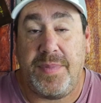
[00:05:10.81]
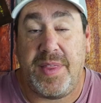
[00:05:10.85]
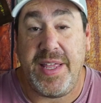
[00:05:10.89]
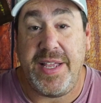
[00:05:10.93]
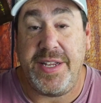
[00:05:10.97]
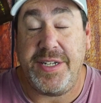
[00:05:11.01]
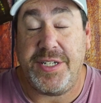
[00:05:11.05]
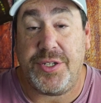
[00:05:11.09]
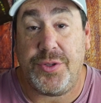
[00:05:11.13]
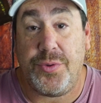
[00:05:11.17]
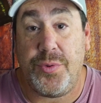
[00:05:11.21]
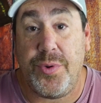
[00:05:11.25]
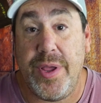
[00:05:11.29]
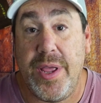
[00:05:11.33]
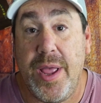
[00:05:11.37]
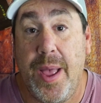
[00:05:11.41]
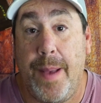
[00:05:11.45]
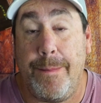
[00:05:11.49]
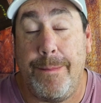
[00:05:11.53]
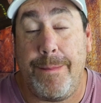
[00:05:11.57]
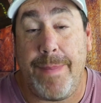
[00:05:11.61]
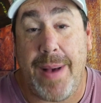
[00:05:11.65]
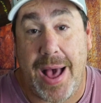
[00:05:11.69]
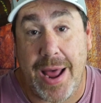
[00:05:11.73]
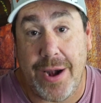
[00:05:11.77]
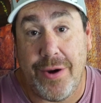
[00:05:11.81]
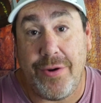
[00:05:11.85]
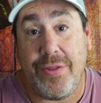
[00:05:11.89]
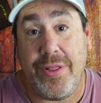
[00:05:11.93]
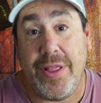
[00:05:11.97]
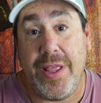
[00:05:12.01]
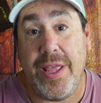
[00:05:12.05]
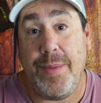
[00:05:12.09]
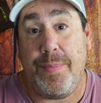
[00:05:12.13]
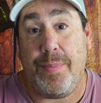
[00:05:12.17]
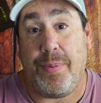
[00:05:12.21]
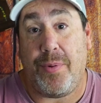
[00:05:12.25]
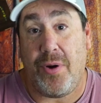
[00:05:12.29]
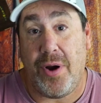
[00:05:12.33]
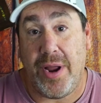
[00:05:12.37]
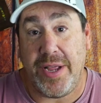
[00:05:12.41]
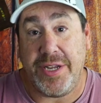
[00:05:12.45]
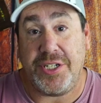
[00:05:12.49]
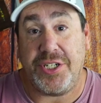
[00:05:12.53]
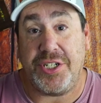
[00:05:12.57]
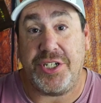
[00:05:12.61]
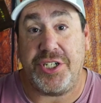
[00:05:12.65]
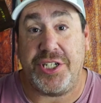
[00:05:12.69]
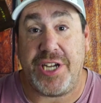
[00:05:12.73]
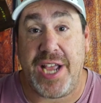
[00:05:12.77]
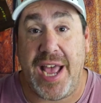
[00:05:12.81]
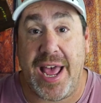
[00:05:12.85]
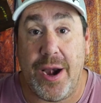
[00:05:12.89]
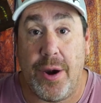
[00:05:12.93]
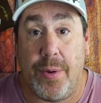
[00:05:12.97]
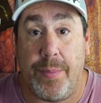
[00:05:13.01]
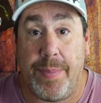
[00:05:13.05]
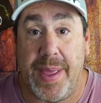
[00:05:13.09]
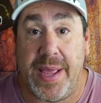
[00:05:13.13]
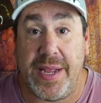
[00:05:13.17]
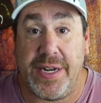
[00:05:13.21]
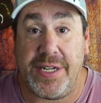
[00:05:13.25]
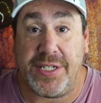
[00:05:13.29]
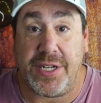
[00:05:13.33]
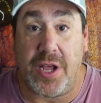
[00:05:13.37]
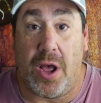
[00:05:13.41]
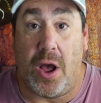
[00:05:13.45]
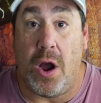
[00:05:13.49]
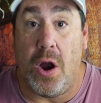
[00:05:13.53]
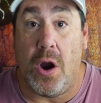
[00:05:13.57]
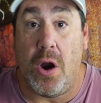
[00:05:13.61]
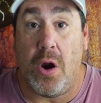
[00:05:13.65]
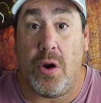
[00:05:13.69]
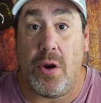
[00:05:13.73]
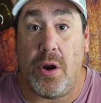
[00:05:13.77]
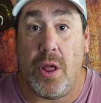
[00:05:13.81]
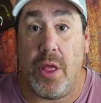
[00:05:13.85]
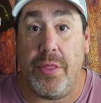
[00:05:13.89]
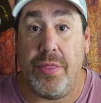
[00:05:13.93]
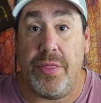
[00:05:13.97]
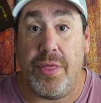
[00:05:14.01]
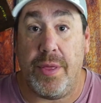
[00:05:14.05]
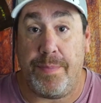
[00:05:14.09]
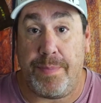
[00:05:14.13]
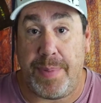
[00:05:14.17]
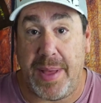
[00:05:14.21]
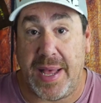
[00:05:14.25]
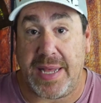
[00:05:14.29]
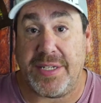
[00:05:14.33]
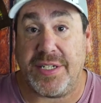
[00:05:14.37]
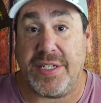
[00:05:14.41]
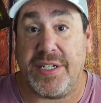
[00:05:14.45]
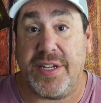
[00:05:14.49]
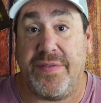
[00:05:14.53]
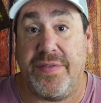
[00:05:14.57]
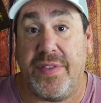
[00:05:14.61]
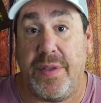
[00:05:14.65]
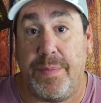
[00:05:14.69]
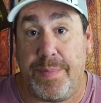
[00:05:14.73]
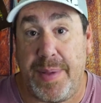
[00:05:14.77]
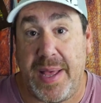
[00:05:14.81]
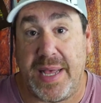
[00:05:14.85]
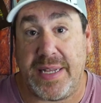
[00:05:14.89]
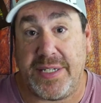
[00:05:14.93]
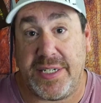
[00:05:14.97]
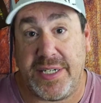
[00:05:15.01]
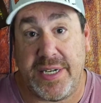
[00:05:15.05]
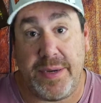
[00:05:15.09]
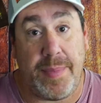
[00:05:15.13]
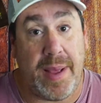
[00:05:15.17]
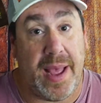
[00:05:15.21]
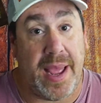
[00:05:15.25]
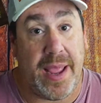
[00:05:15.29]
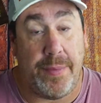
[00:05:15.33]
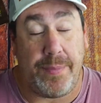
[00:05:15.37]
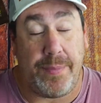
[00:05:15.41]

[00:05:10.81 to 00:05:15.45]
These three moderately priced chatterbaits are the best of the best, in my